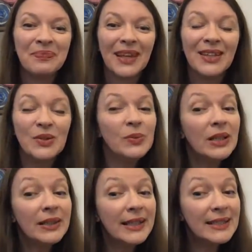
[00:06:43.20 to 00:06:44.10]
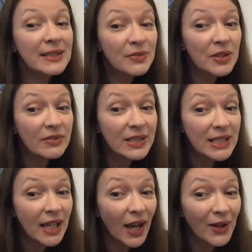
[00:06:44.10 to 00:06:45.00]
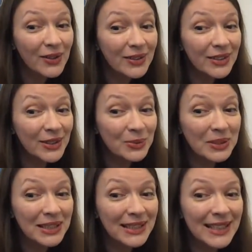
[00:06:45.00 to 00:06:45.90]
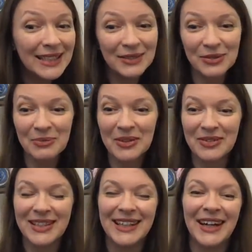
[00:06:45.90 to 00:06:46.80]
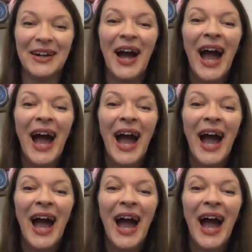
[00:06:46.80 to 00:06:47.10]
You will need it for the video. You will need it from the video.